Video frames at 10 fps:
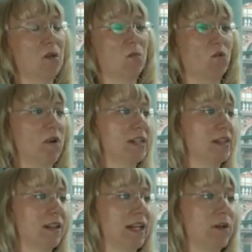More
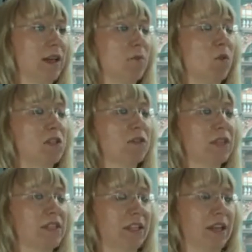recently, you get more
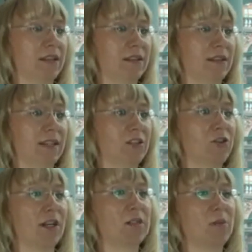sophisticated things
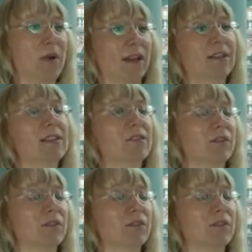trying to be patented,